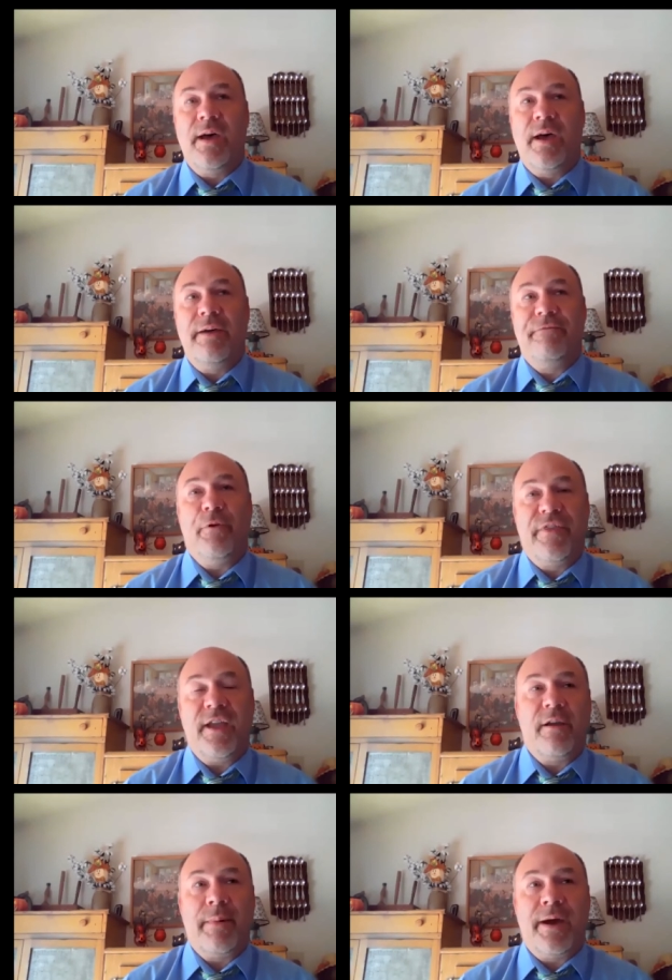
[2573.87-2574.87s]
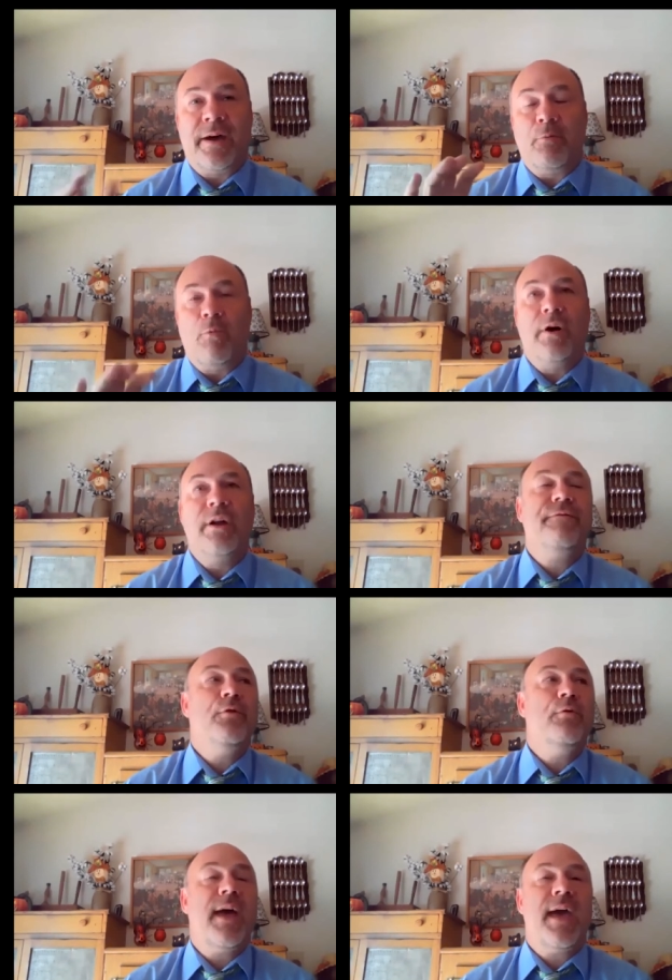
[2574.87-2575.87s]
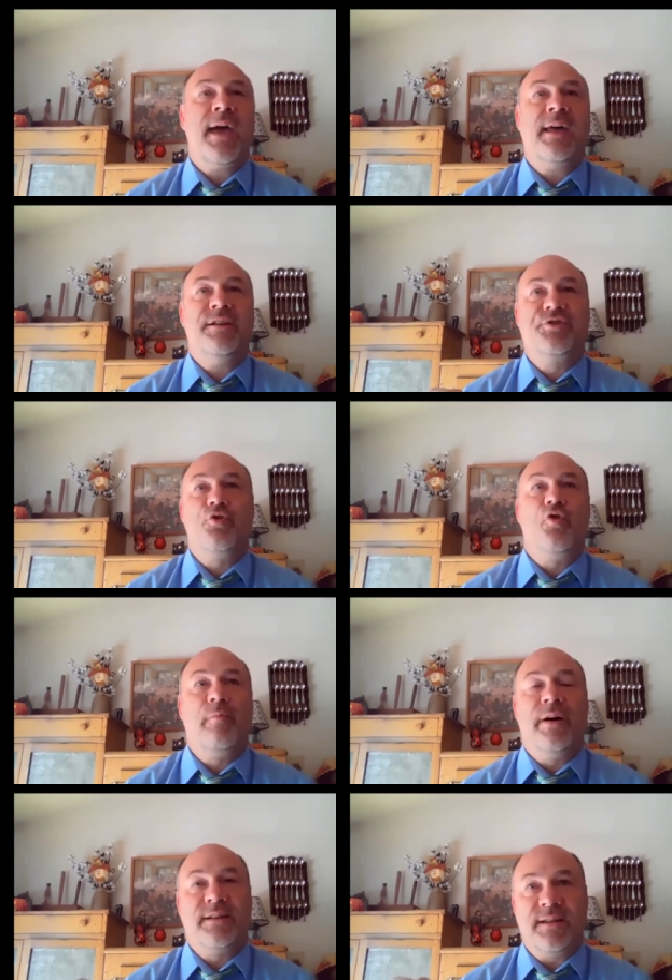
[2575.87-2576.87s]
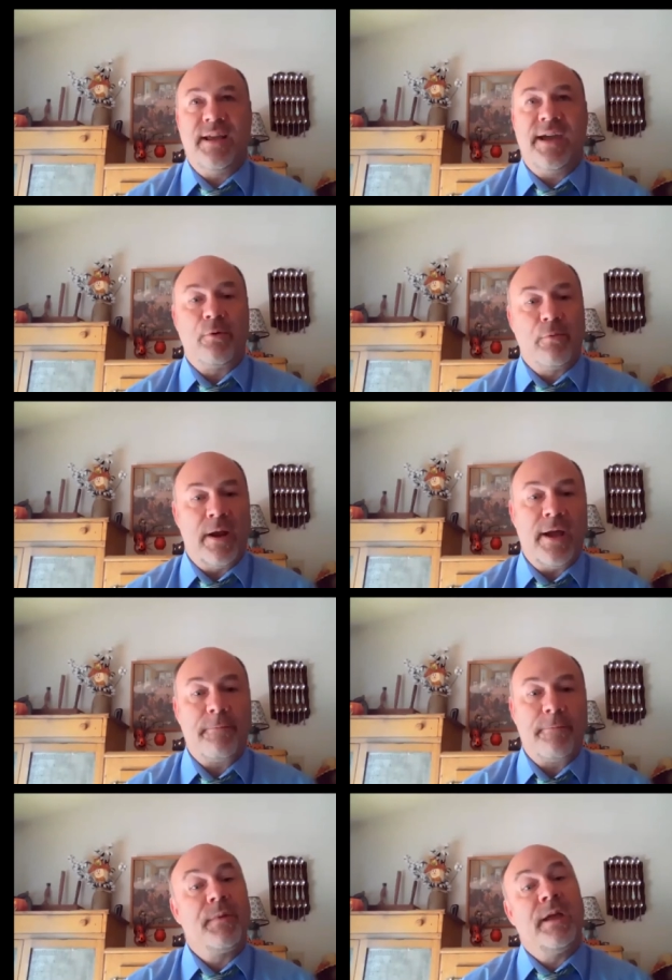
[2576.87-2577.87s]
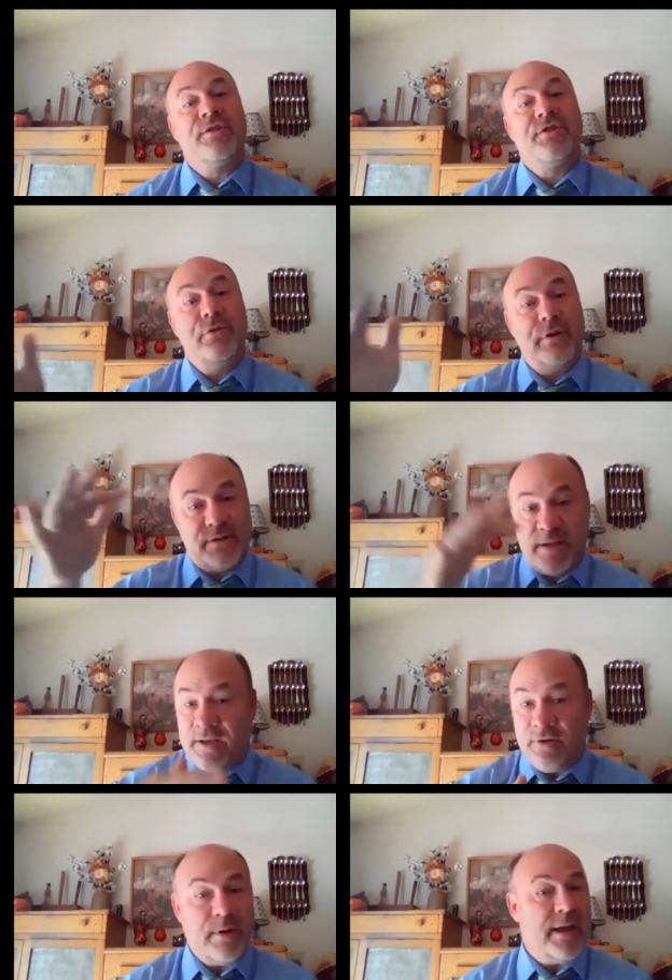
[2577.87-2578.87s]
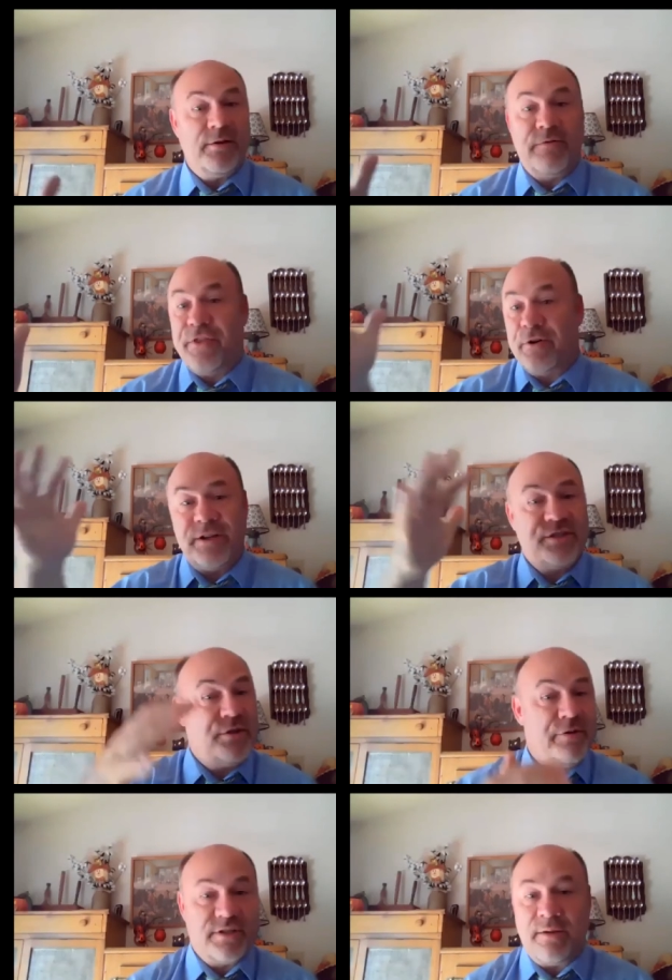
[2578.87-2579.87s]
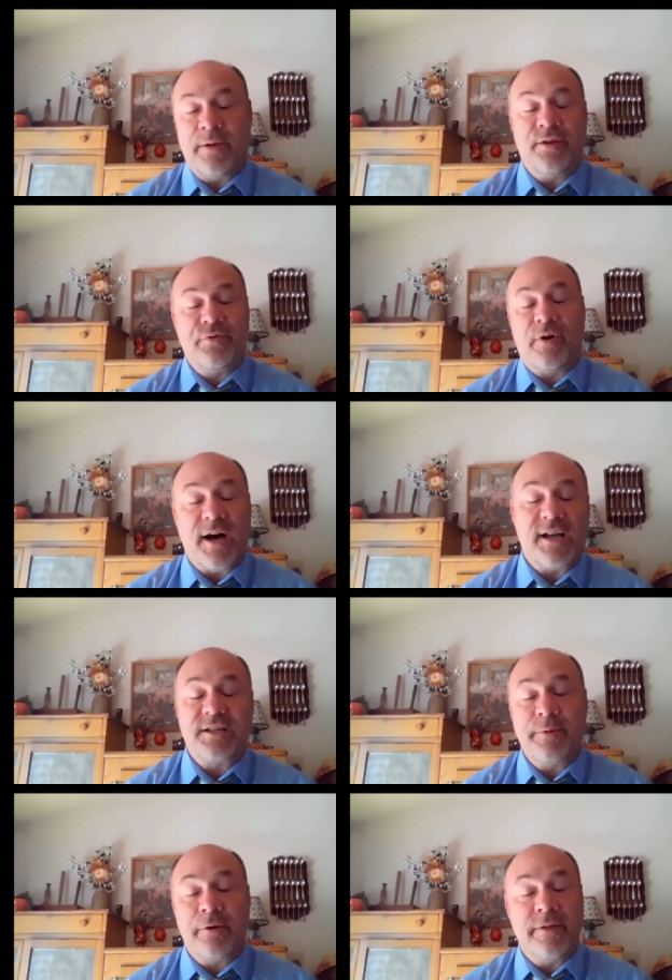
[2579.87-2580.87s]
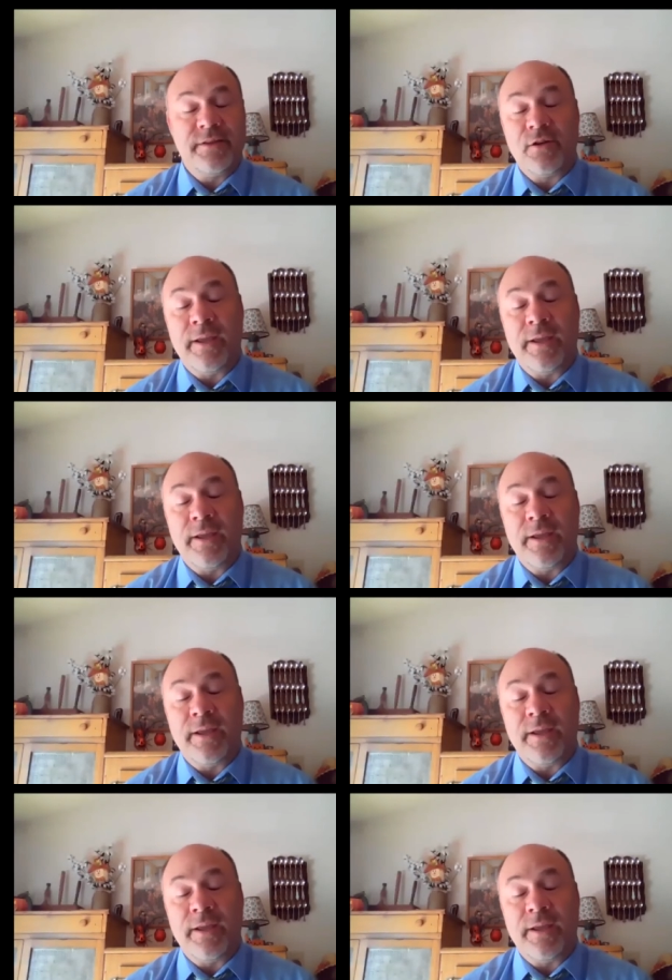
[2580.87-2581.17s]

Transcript: uh, if you think about it, what if you had a school bus that had a wreck and student and you had 30 students come into a hospital that's